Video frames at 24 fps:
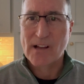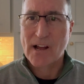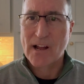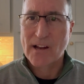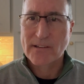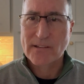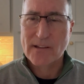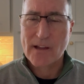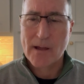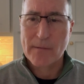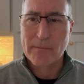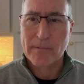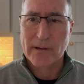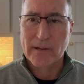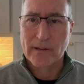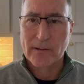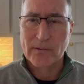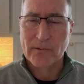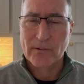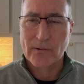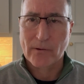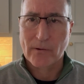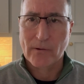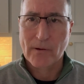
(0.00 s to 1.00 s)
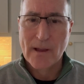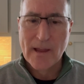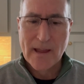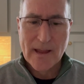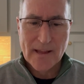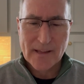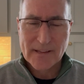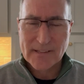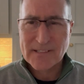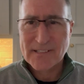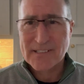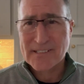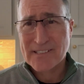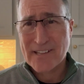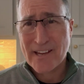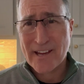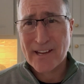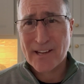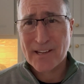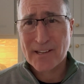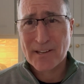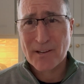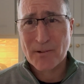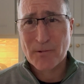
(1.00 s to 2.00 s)
on top of you. So just
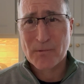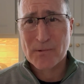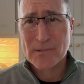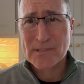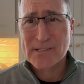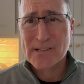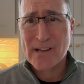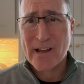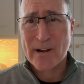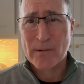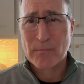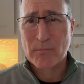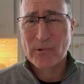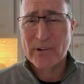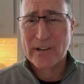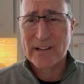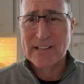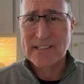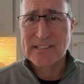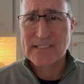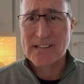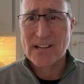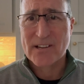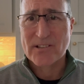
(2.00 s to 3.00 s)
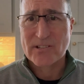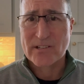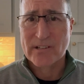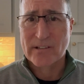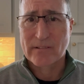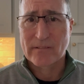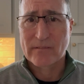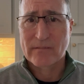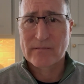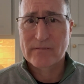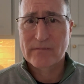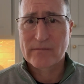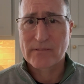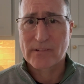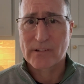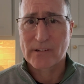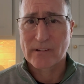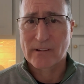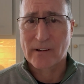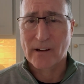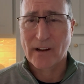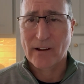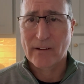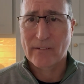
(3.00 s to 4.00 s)
say it was not a pretty session
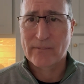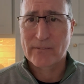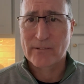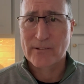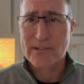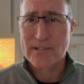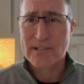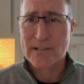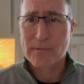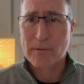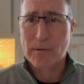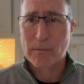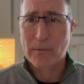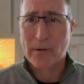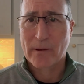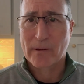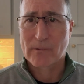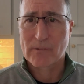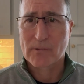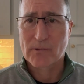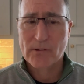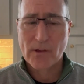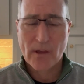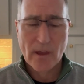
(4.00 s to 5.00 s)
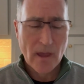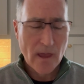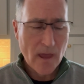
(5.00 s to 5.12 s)
for Jimmy Pickles.